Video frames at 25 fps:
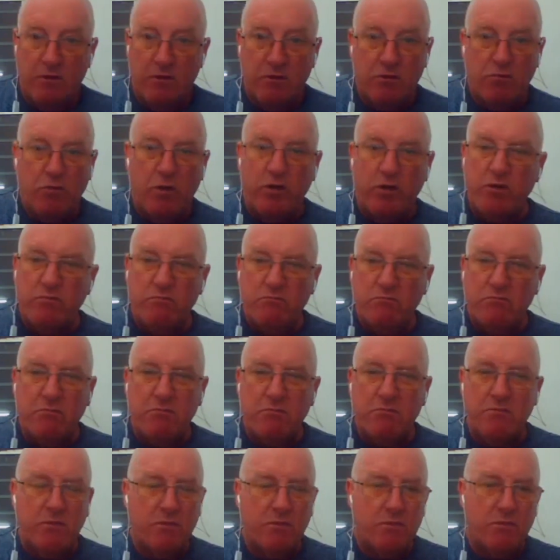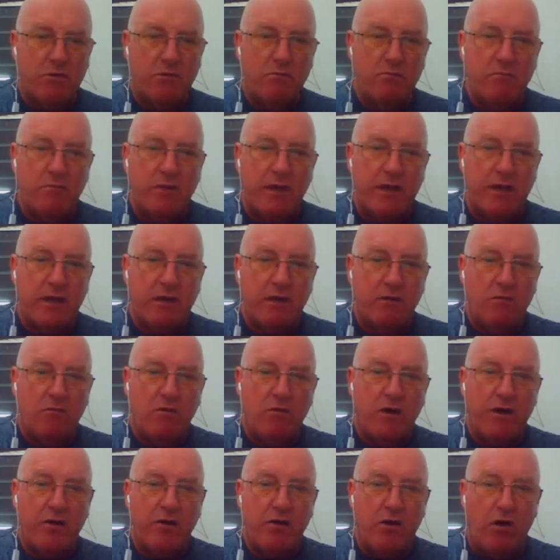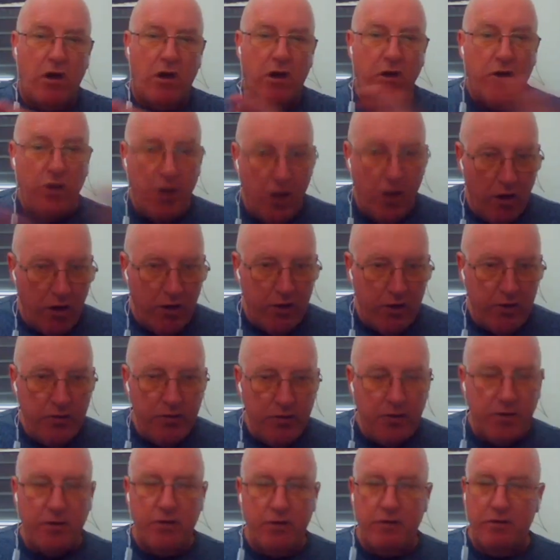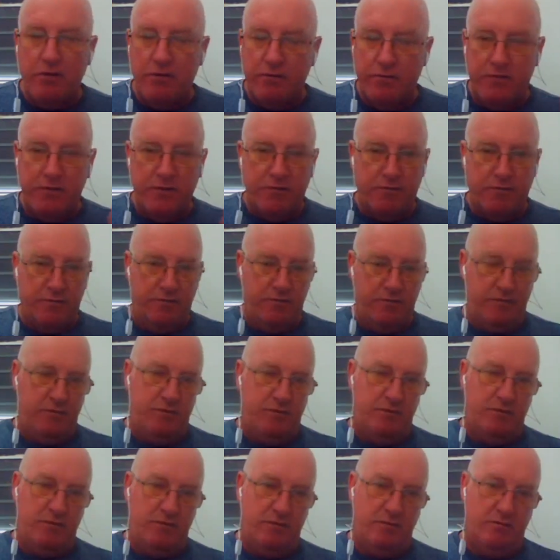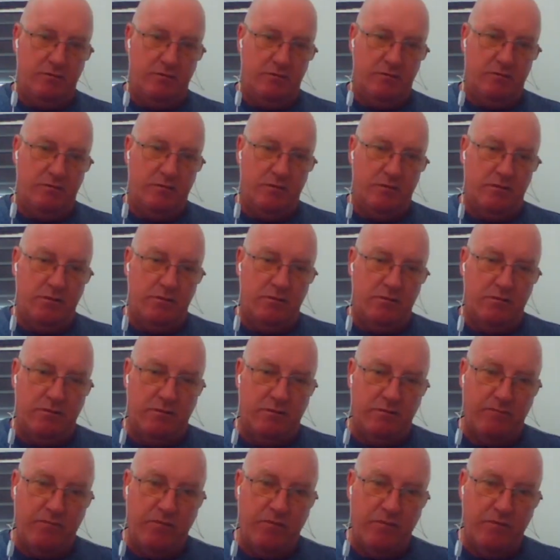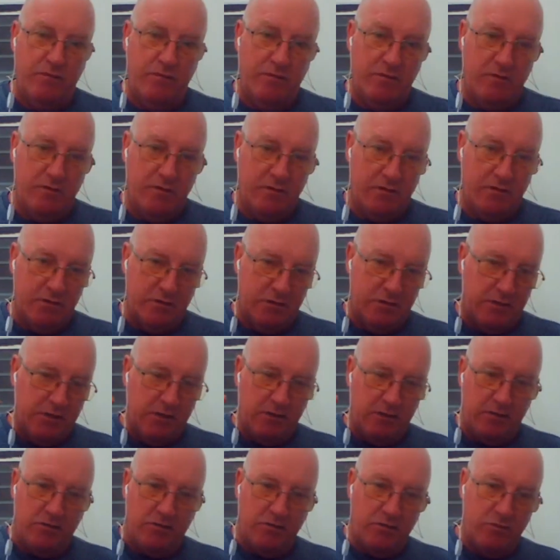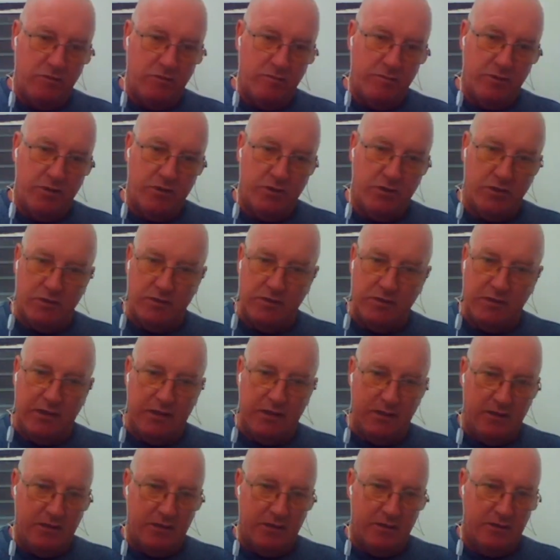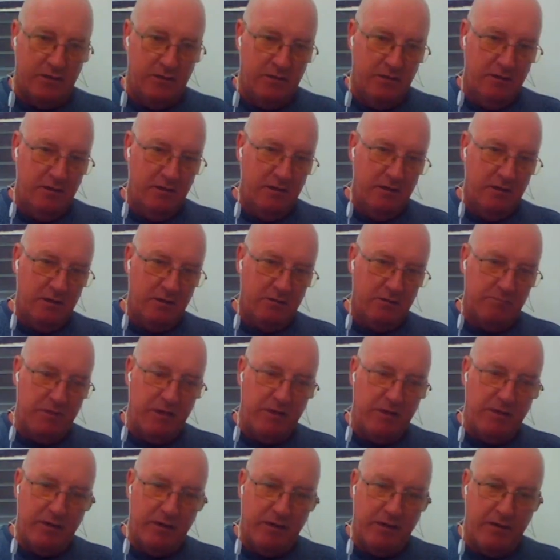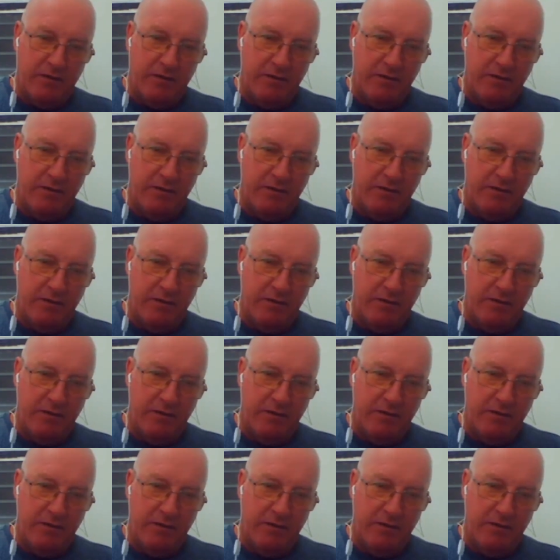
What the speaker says: Won't make one iota of difference to the CO2 emissions and the methane